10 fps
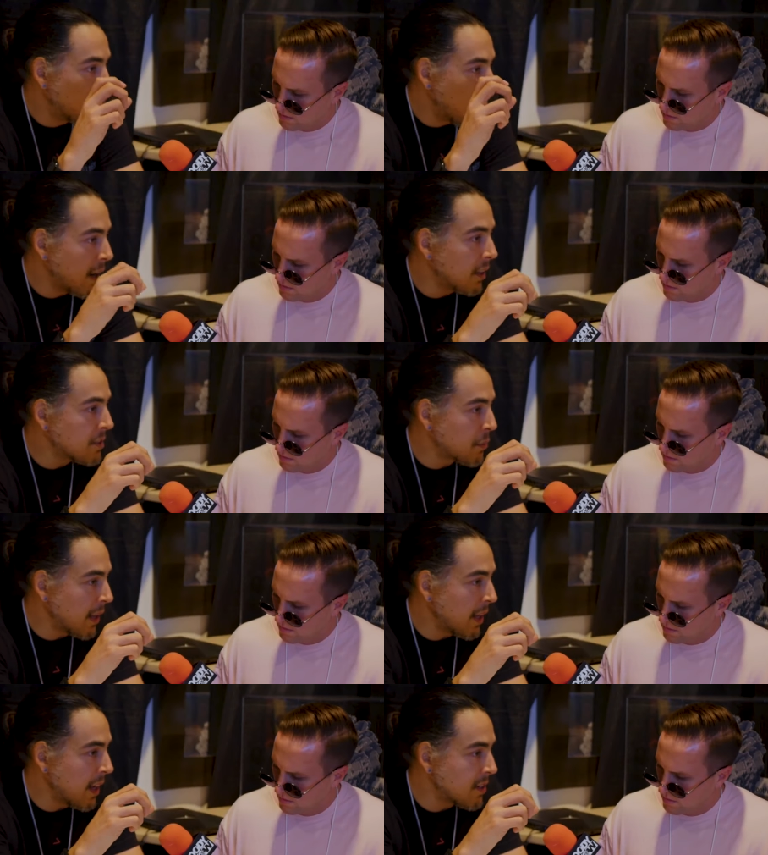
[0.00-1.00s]
Speaker 1: Wireless
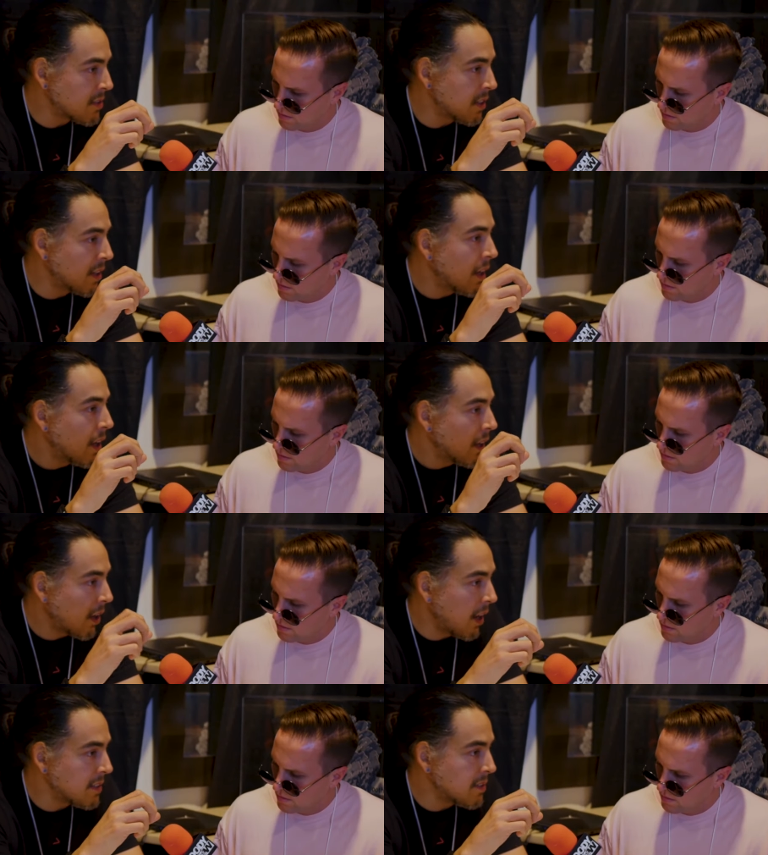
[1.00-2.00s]
radiation
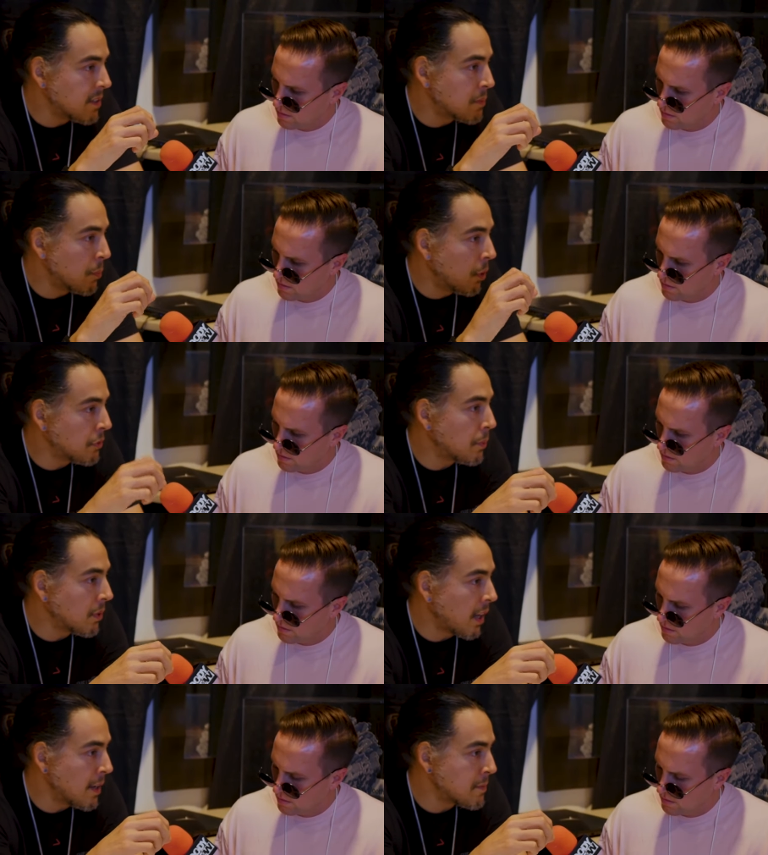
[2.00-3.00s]
causes multiple
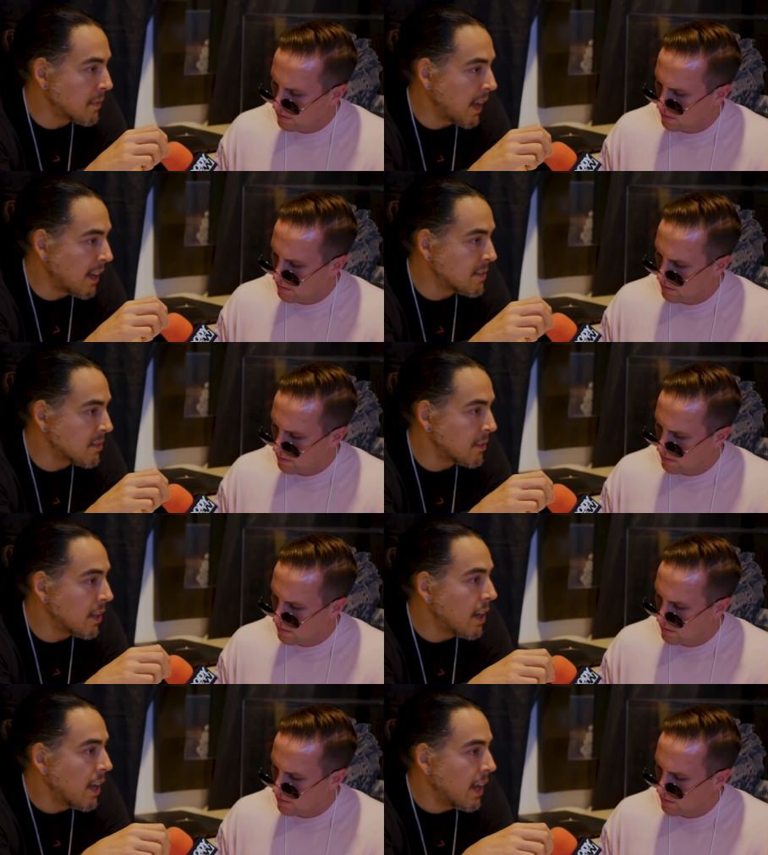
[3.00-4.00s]
types of cancer.
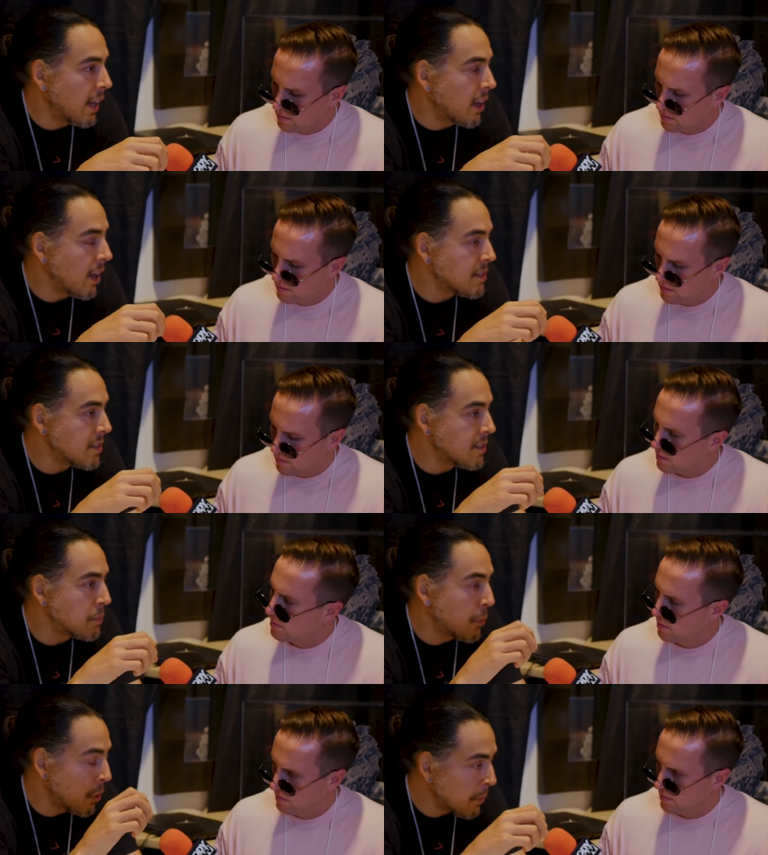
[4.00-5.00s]
It causes
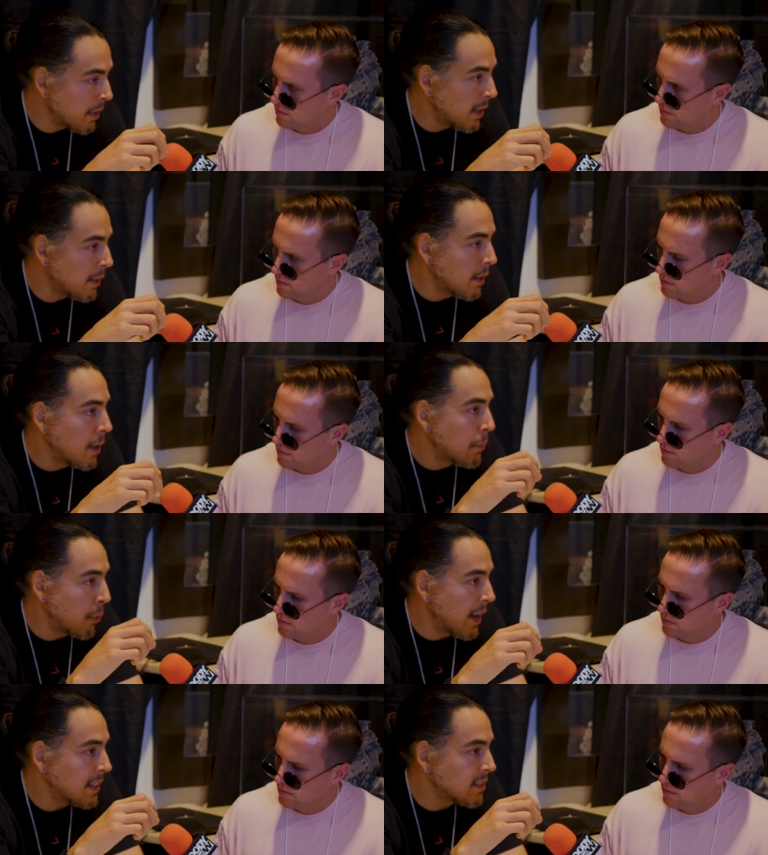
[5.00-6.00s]
permanent
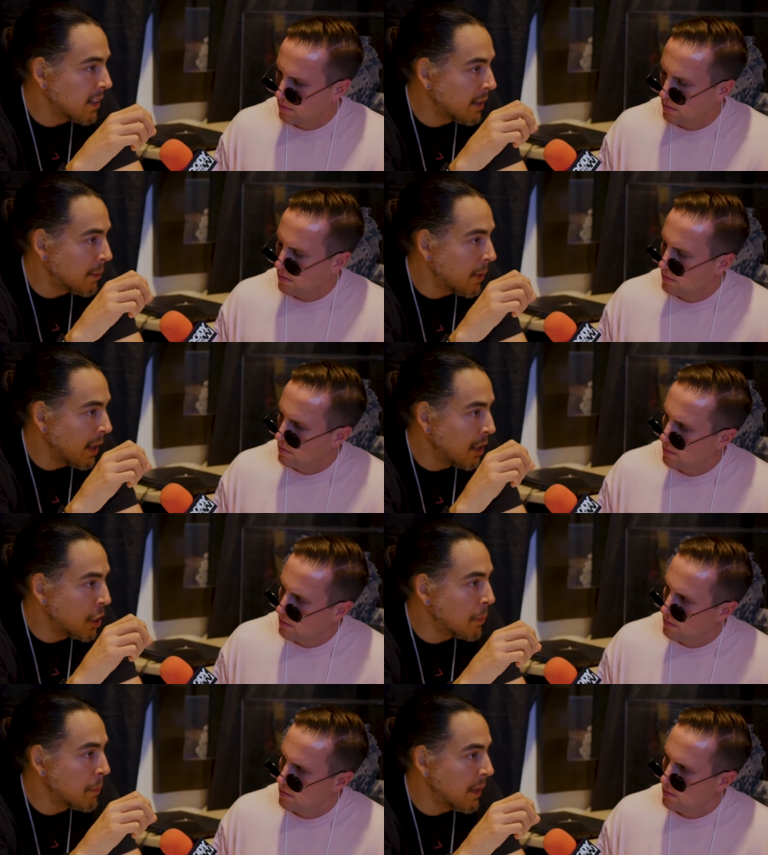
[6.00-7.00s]
breaks in
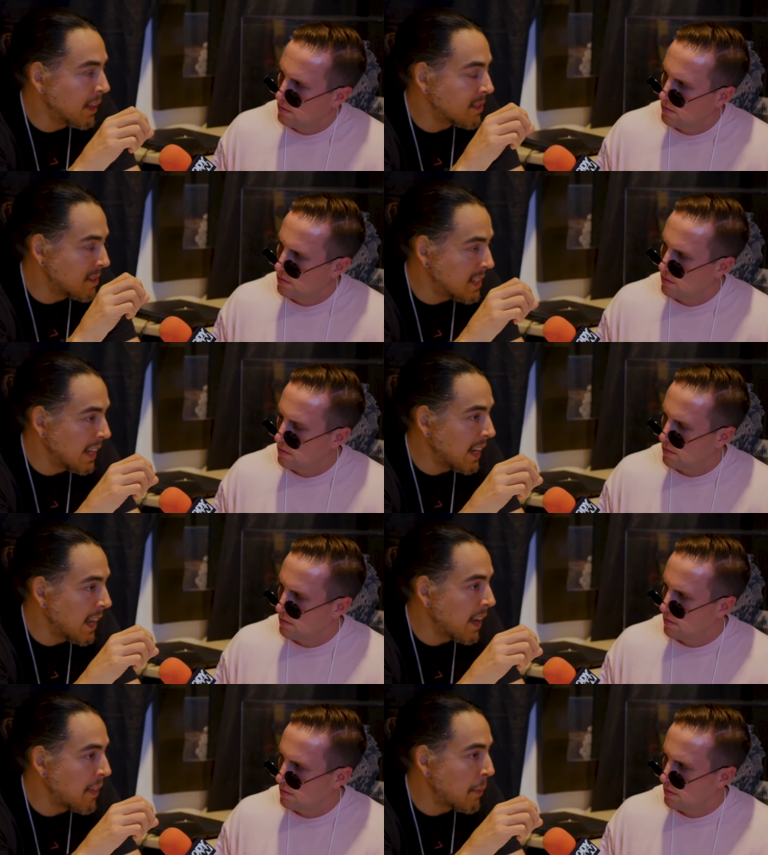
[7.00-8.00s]
human beings'
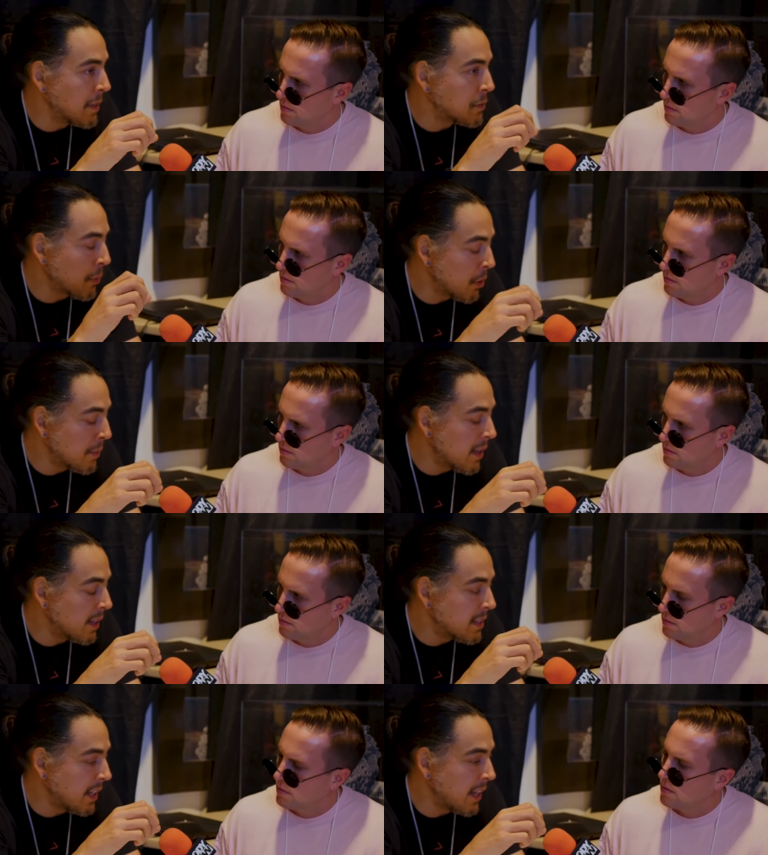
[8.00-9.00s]
DNA. That means
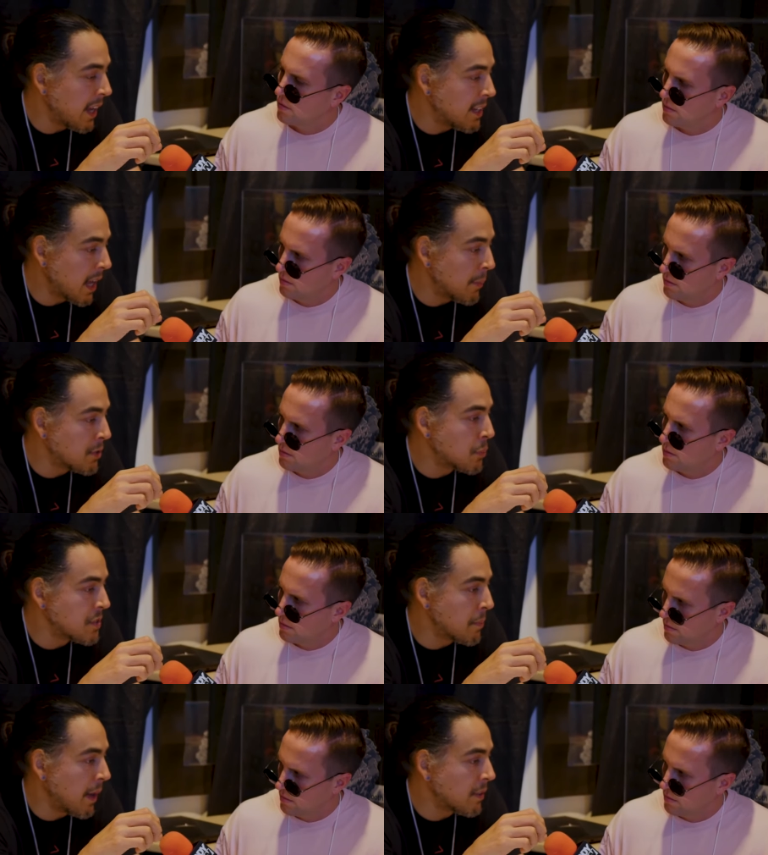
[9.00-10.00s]
permanent DNA damage, which
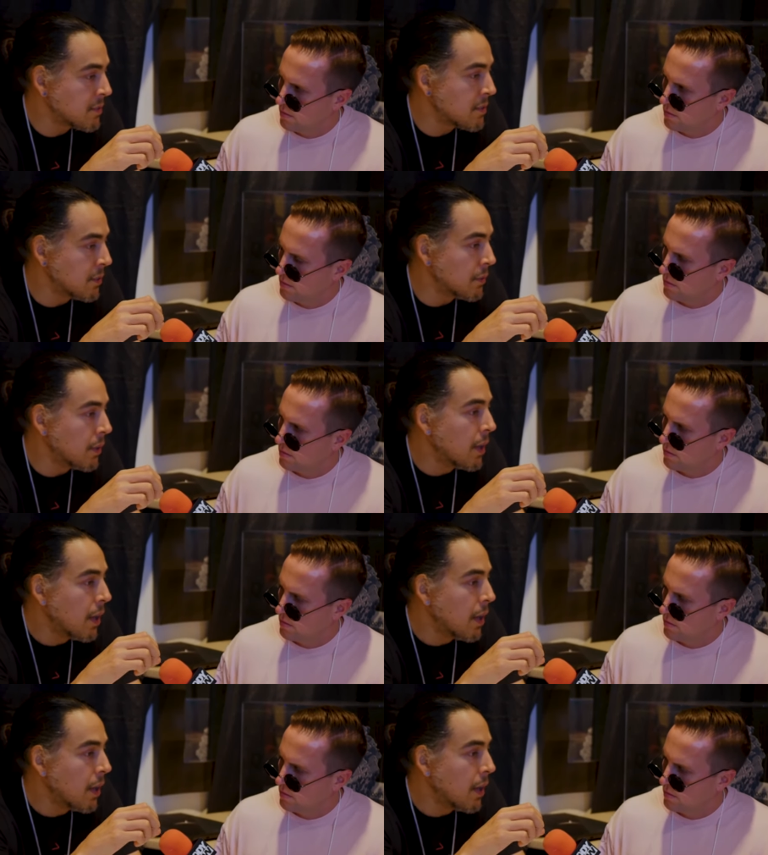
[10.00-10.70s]
amounts to